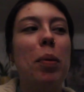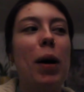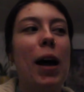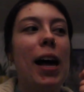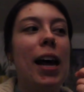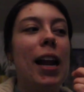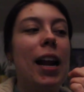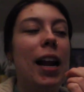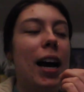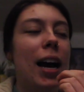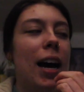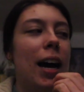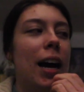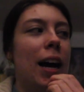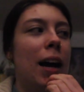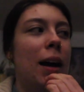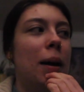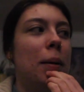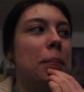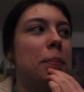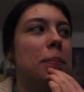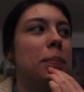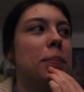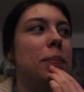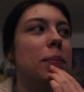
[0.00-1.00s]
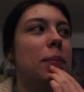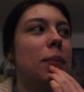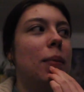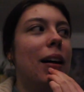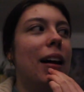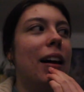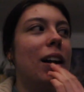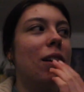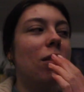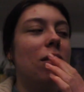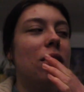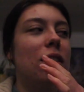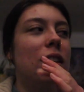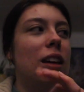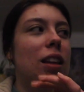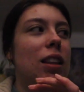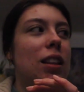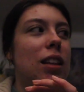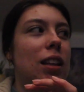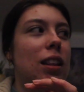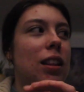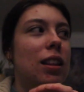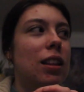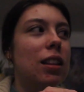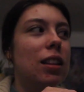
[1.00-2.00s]
But I don't think
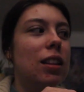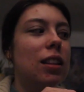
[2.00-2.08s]
that